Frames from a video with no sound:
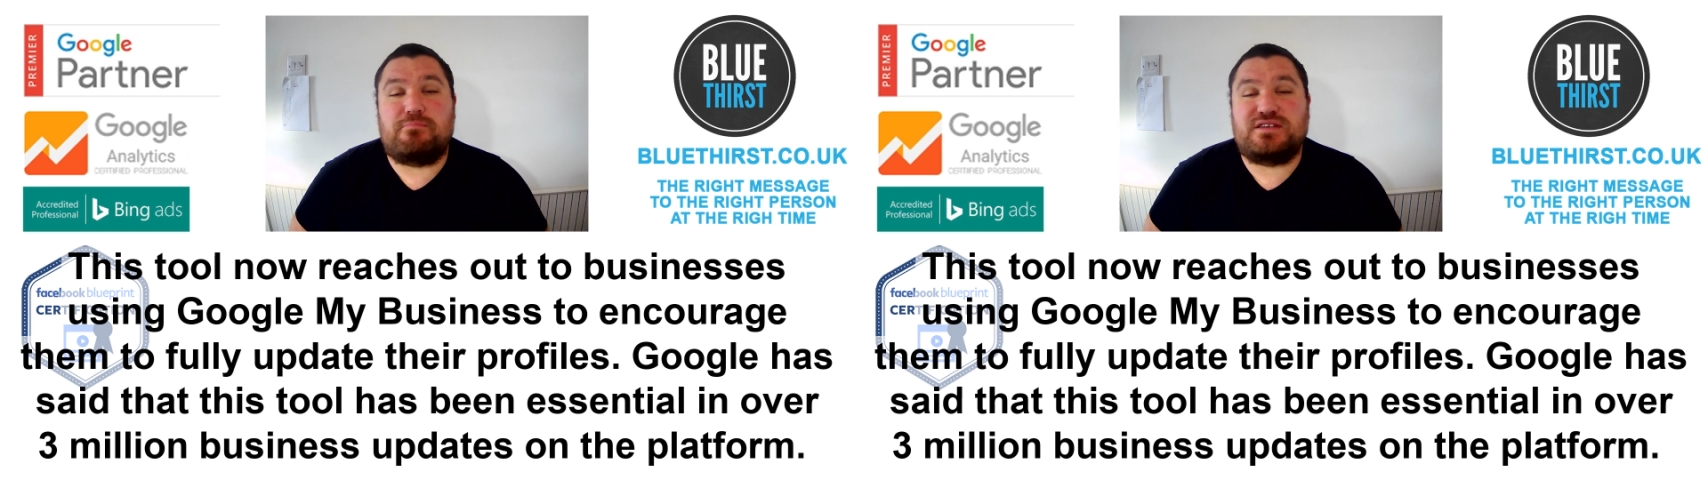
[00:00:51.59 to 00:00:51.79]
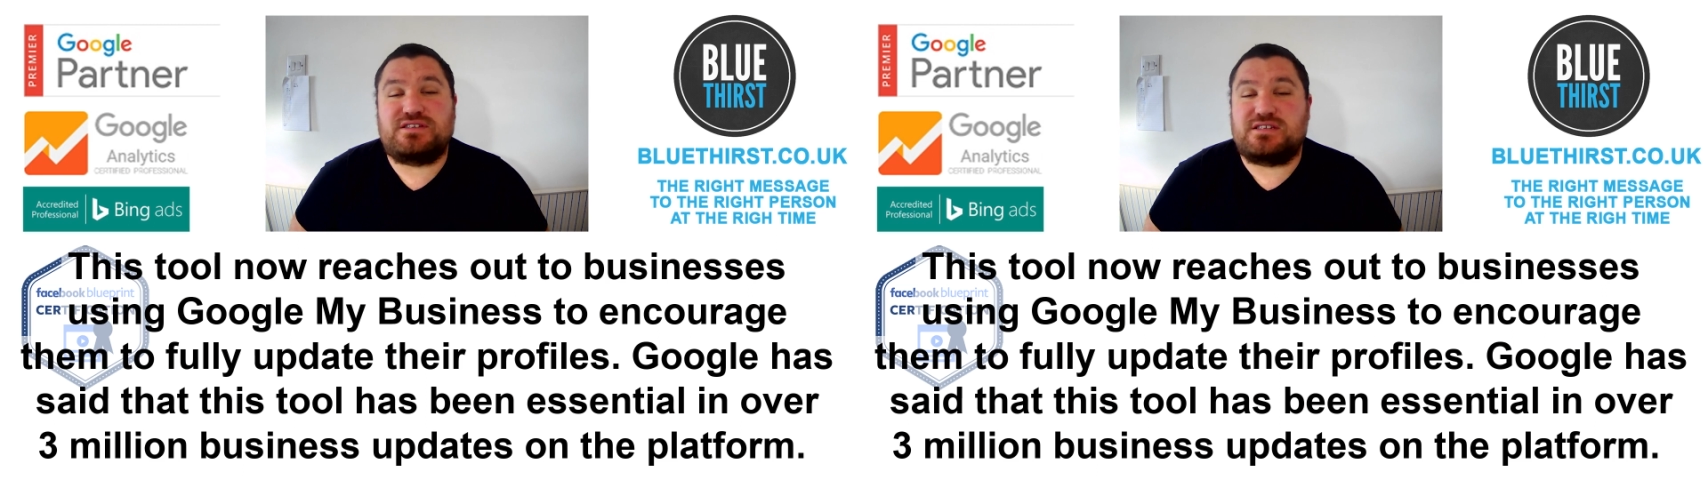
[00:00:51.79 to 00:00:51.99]

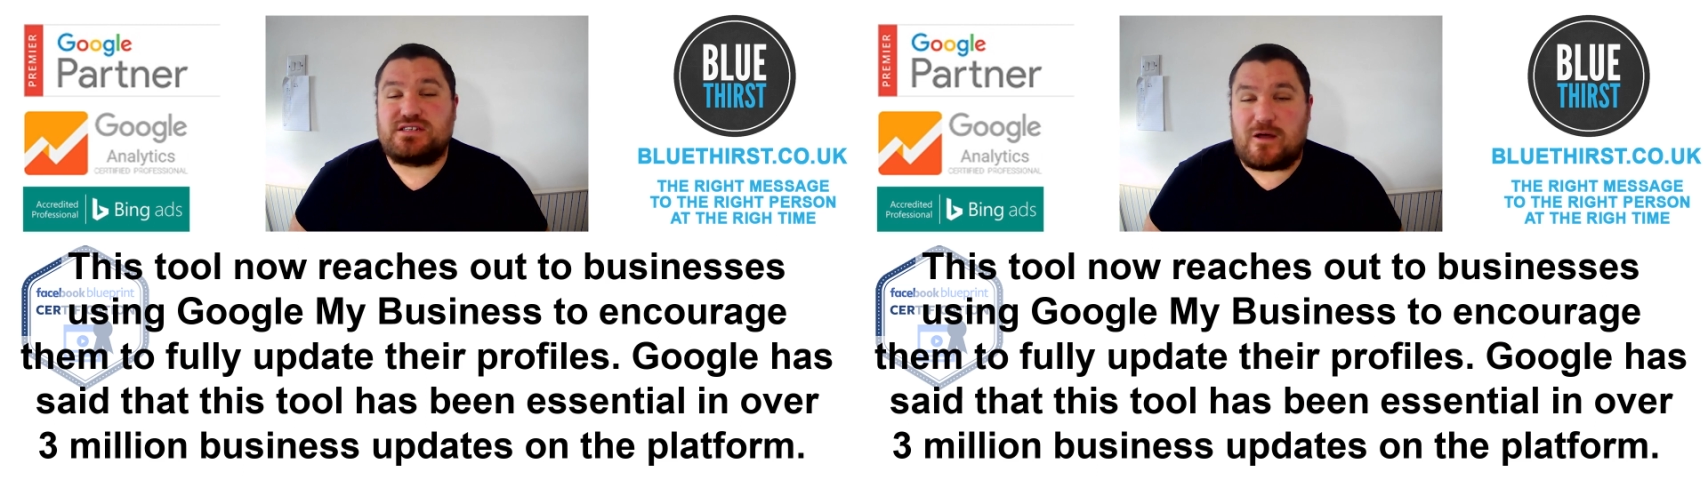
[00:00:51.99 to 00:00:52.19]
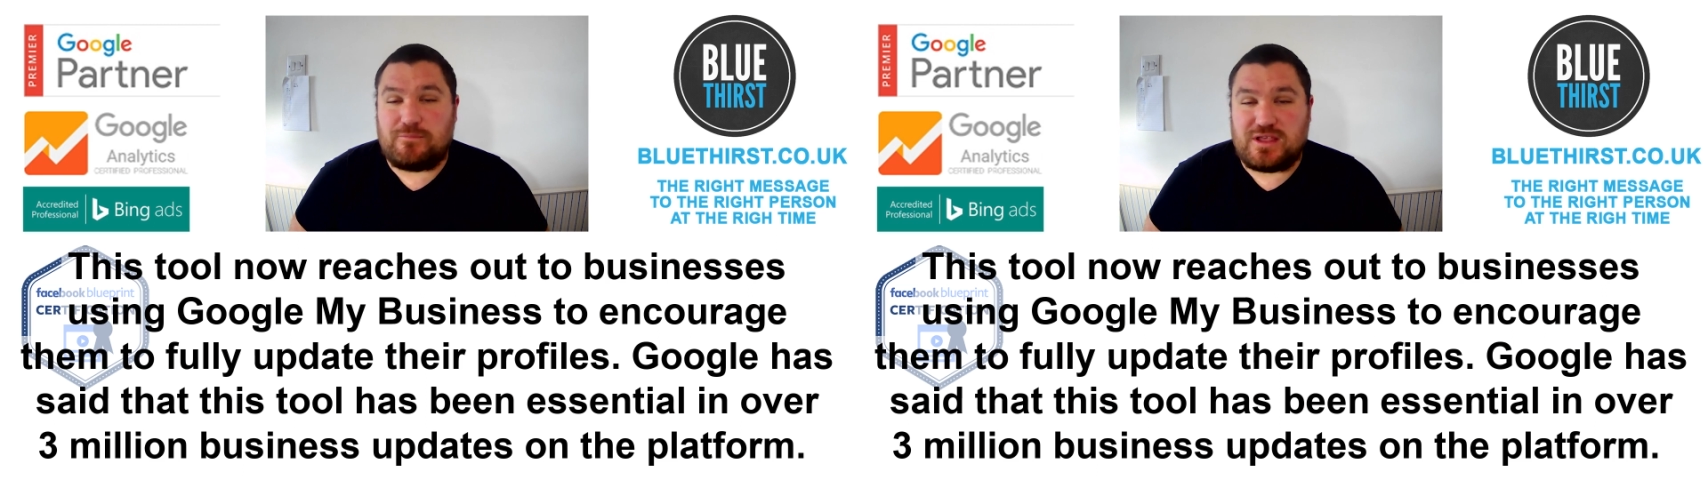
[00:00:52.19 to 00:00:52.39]

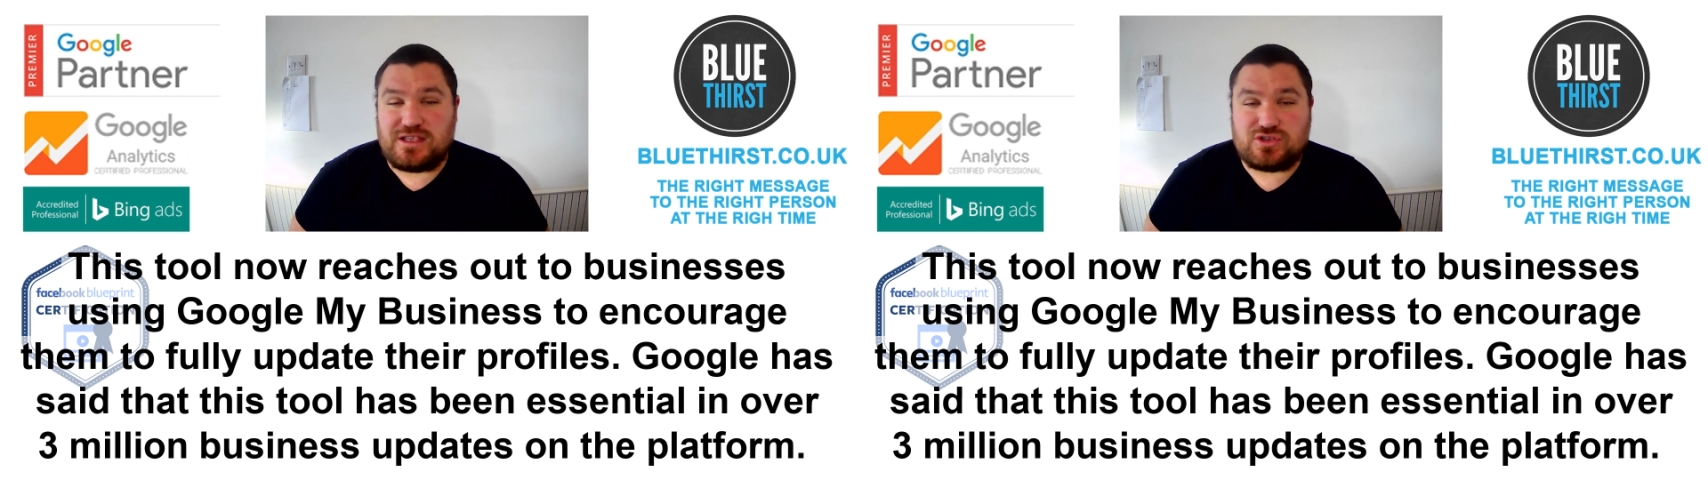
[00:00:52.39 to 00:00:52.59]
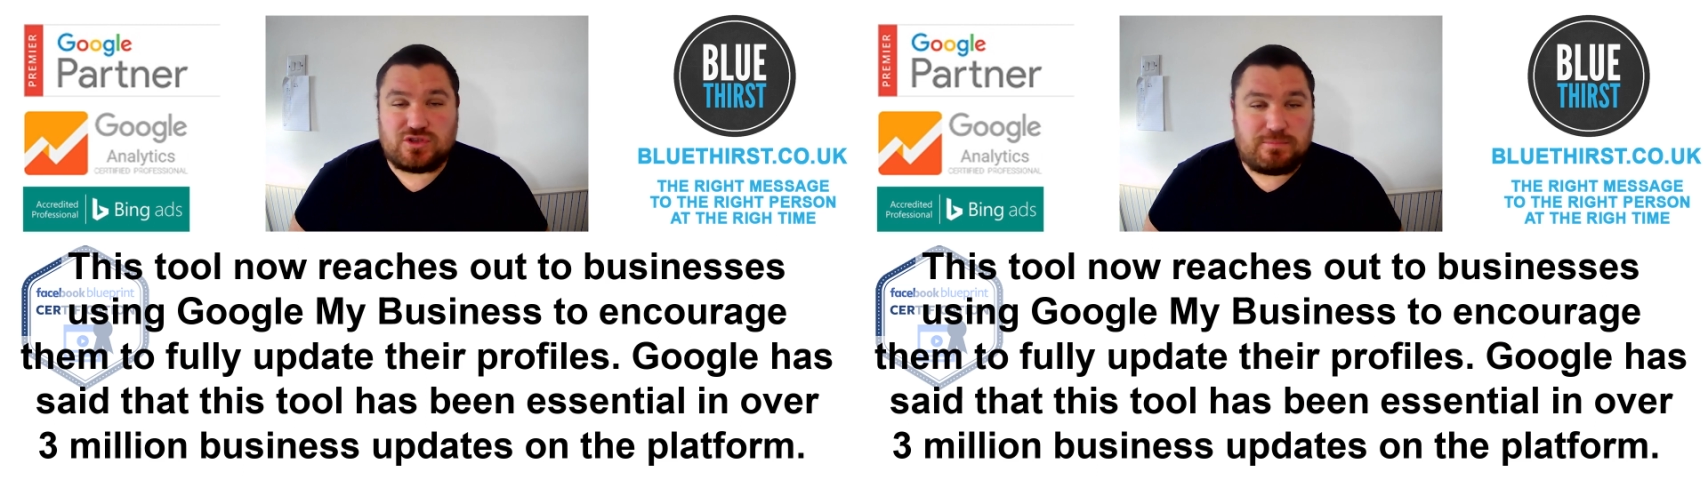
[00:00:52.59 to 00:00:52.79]
business
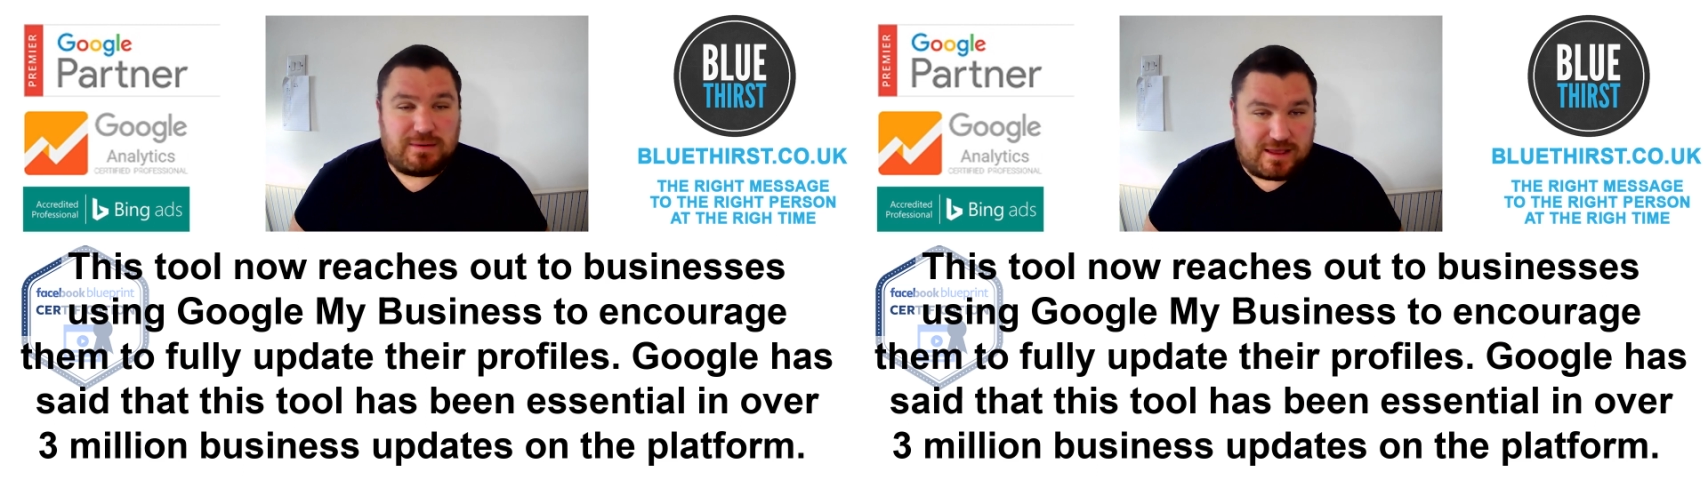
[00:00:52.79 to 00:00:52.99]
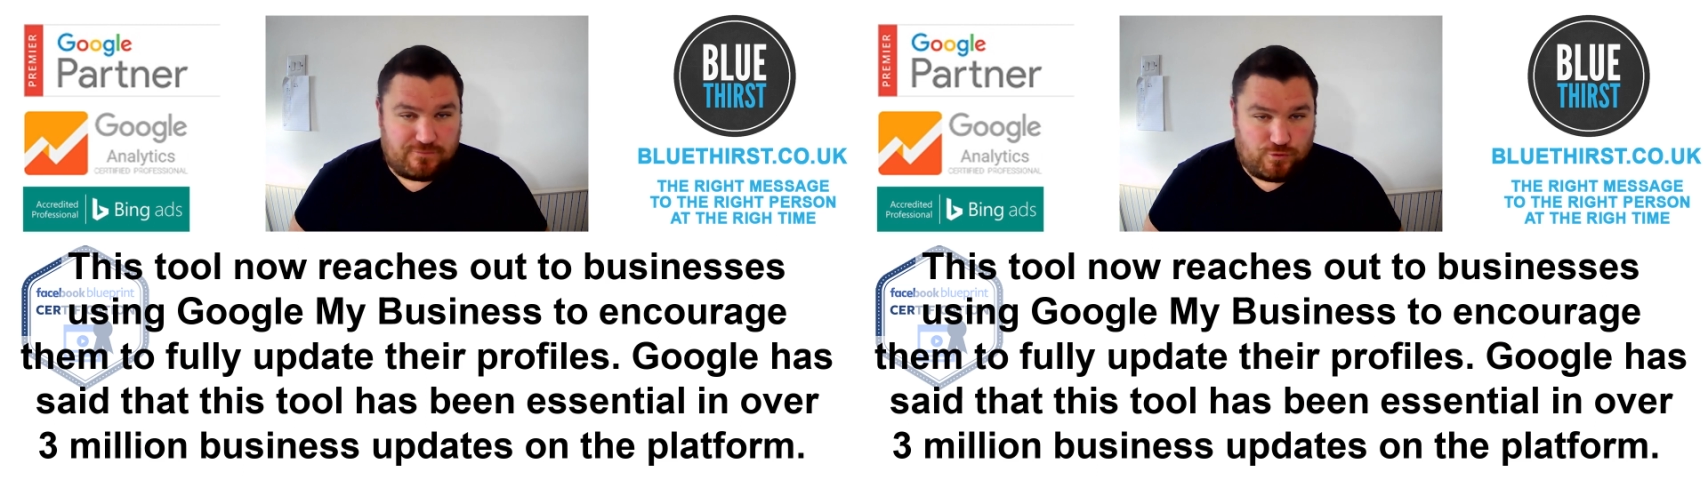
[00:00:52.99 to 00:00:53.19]
updates on the
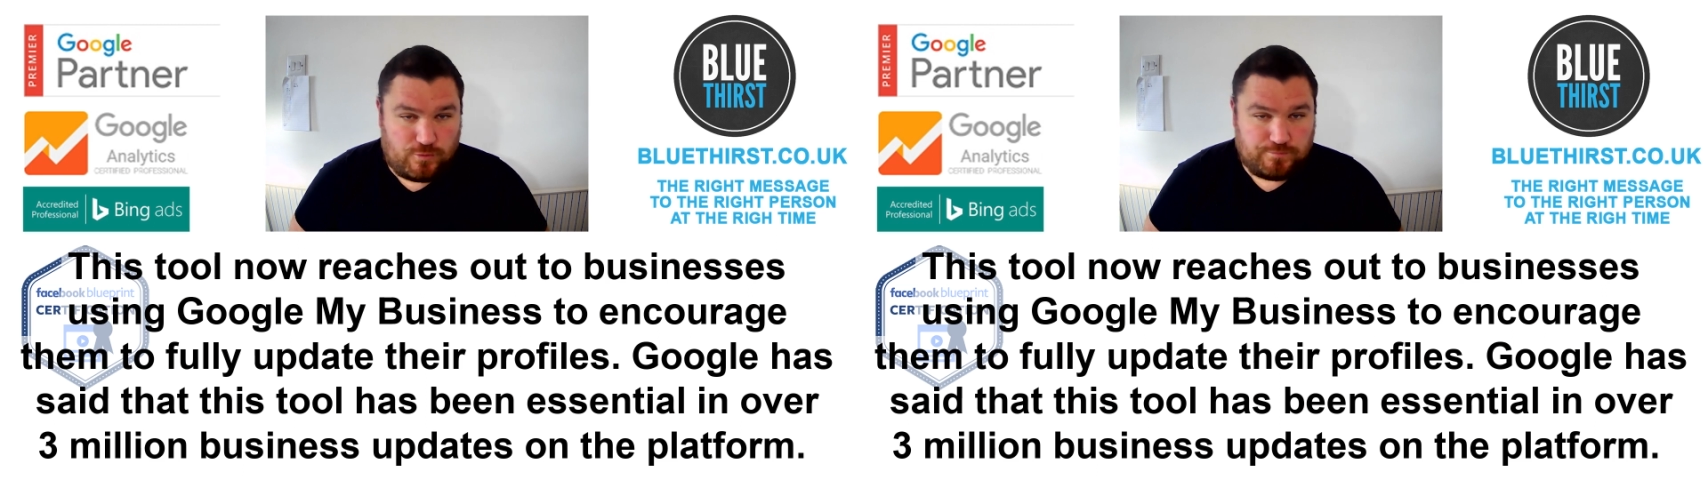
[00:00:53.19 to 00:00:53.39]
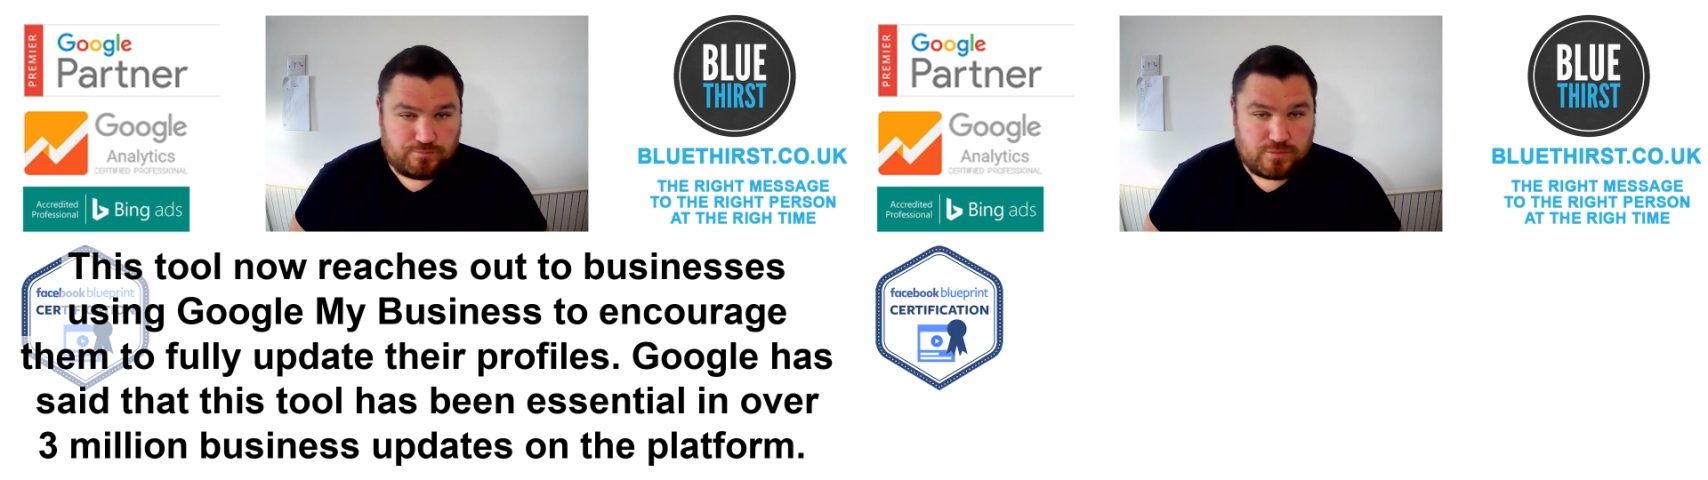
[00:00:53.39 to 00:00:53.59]
platform.